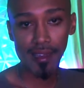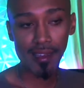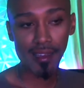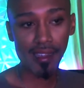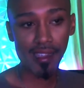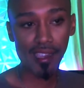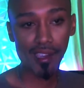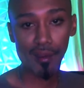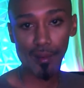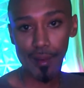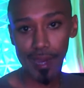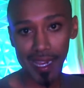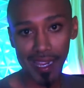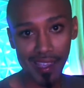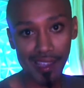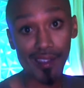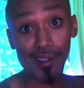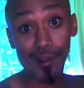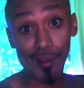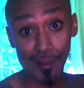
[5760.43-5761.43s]
your weight
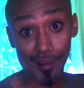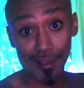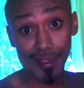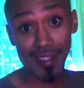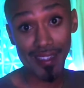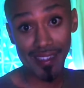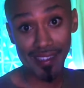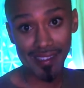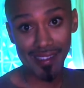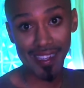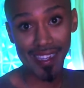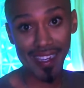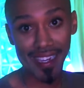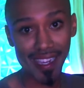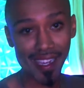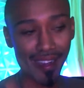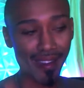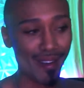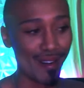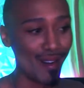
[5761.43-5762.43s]
in gold,
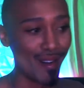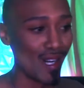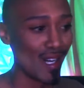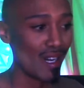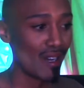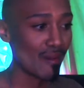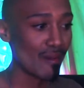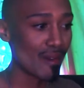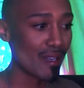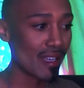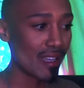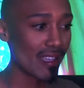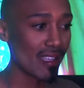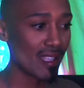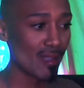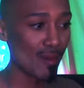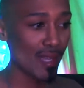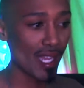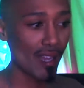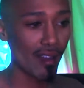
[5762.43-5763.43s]
because
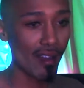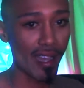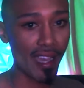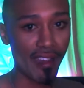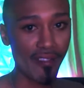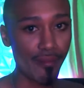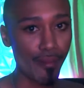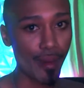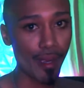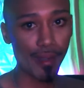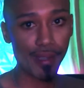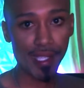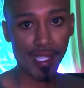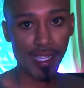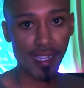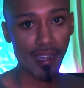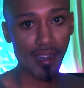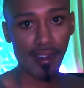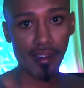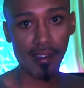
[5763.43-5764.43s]
we all have pros and
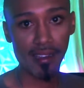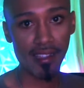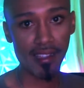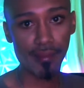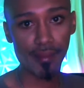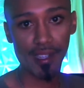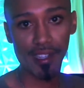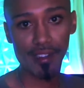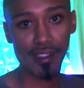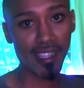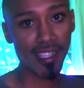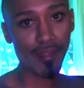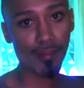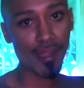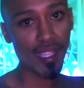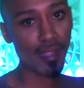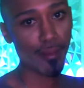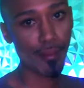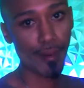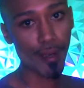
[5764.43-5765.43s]
cons. But trust me,
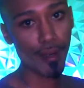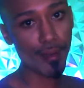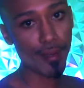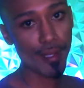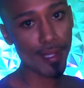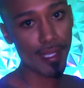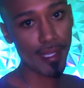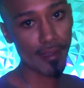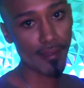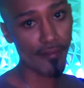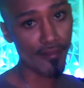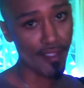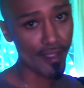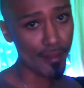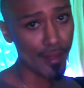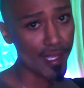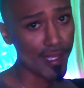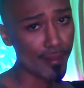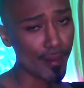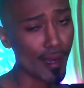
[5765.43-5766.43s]
the pros, for the
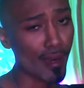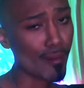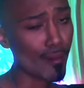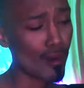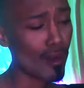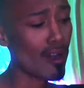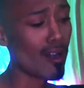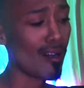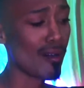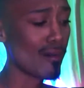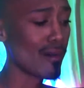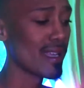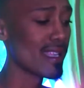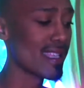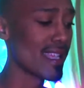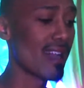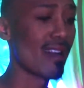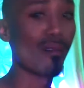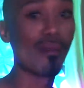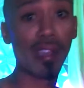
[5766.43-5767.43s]
most part, will always
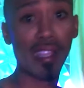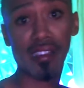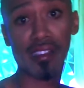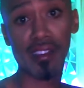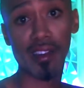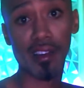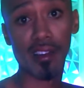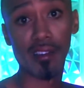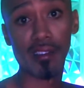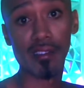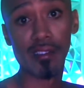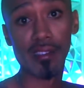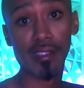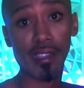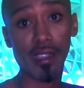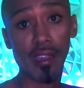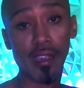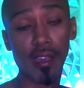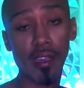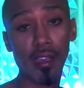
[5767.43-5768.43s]
outweigh the cons.
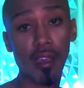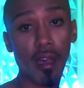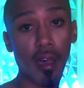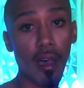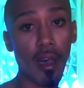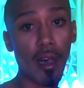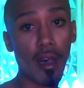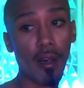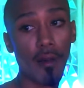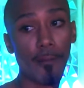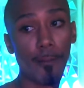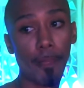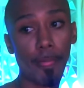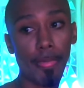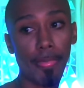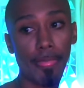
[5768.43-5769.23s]
And